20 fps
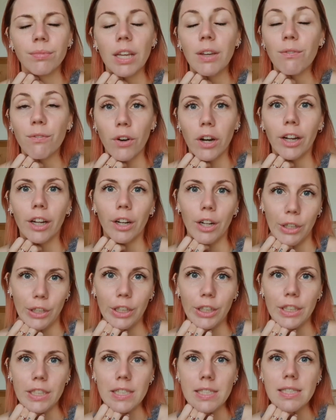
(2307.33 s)
It freaking
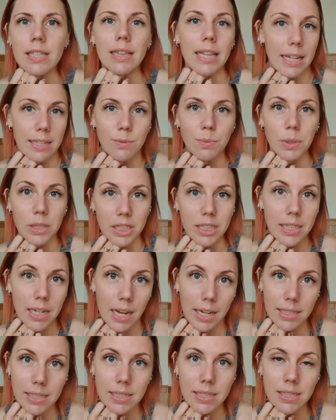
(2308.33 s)
hurts. That's what it
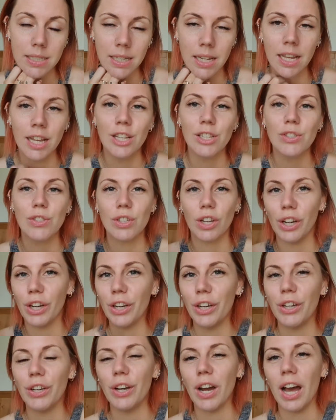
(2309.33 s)
does. So
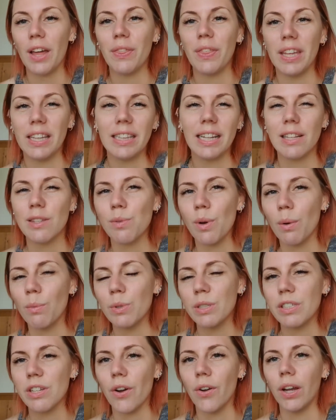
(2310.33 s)
I think that's what
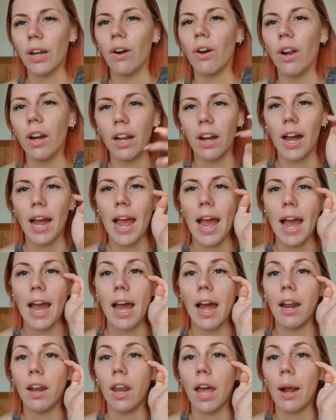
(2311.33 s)
was going on. I
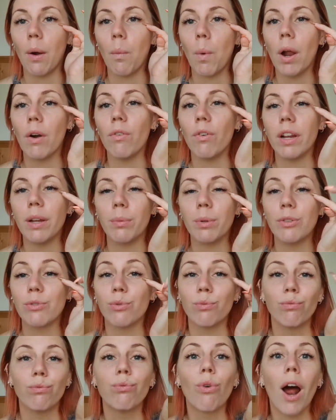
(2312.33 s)
had like one, it was
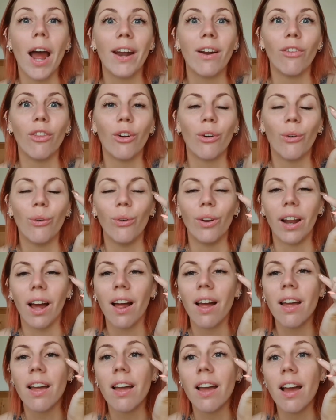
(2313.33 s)
right on the corner.
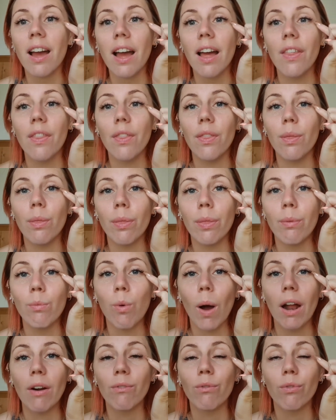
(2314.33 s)

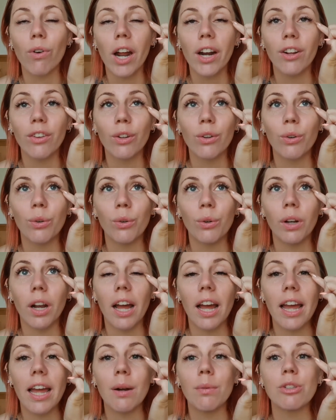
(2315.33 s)
One right on the
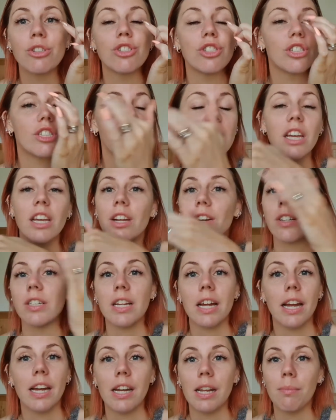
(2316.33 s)
corner, and it was just
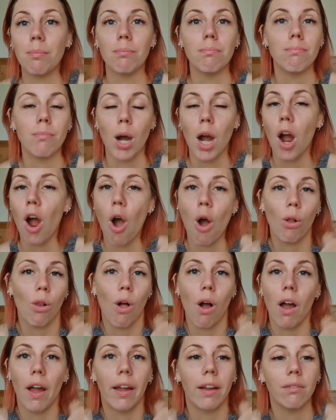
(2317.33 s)
irritating my whole
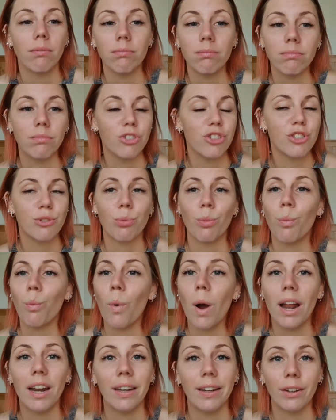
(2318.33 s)
eye. Just
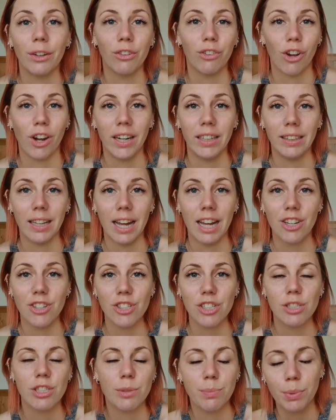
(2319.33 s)
one little tiny
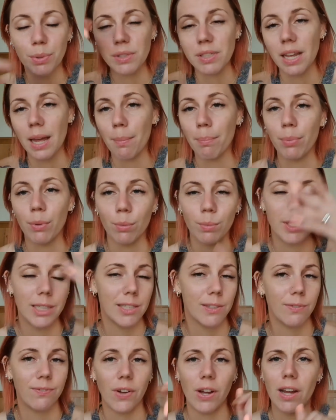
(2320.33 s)
lash. She pulls out, boom,
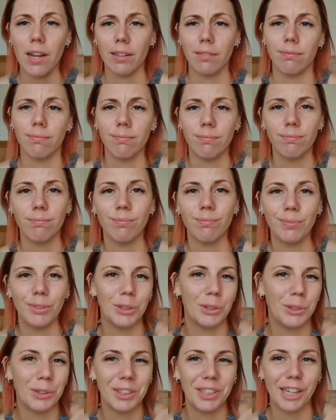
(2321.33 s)
it's fine.
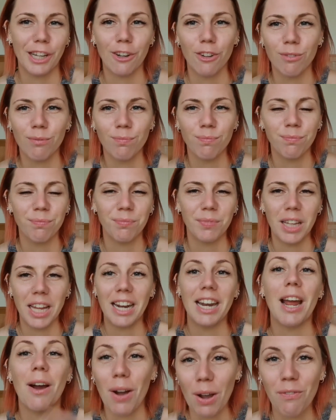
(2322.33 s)
You're good now.
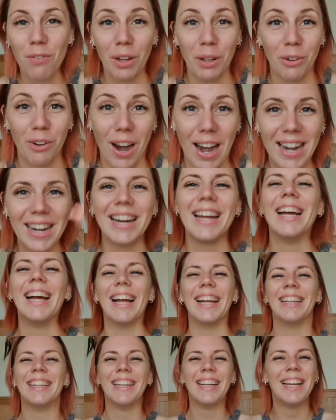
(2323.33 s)
And now I feel great.
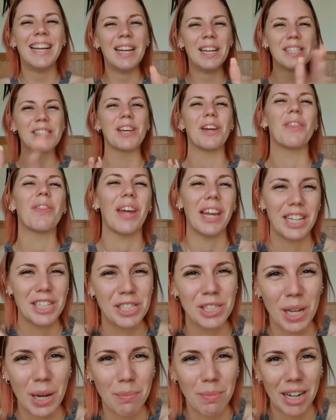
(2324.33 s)
So thank
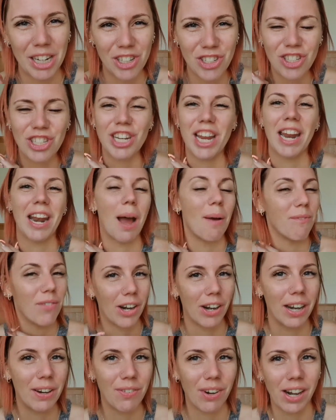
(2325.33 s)
you so much, Jen. I'm
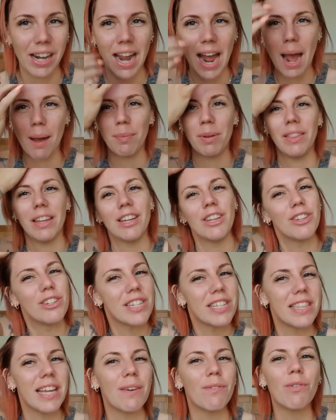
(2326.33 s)
very, very happy that you
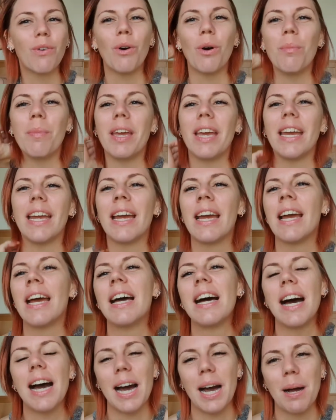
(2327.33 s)
did that for me.
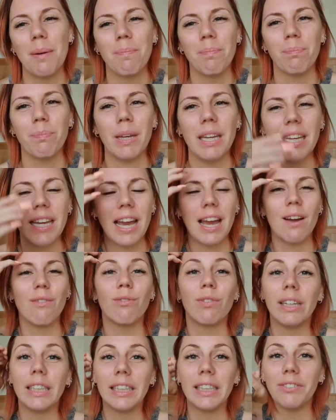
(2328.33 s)
But yeah,
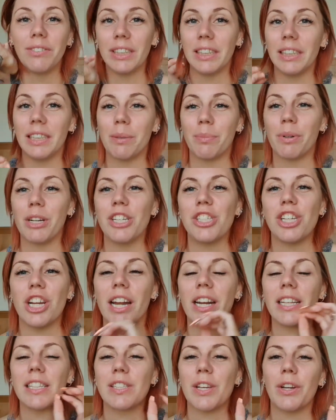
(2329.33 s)
really, really
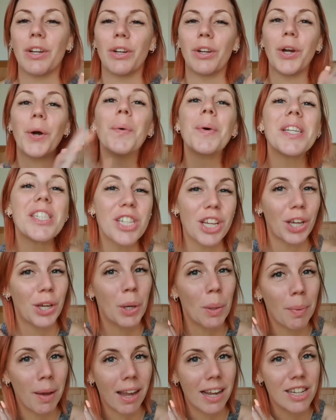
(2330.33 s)
appreciate it. So go and check
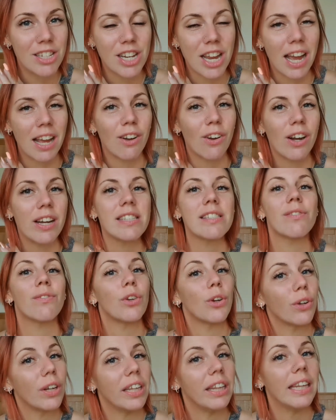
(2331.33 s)
her page out, guys, if
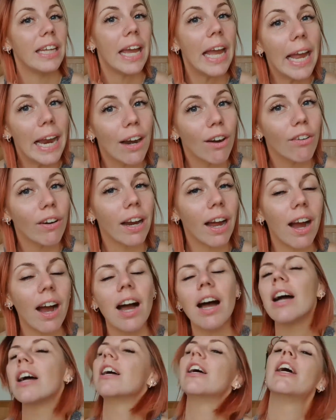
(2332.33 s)
you're in the
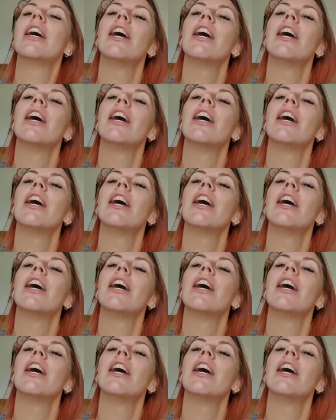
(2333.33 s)
area.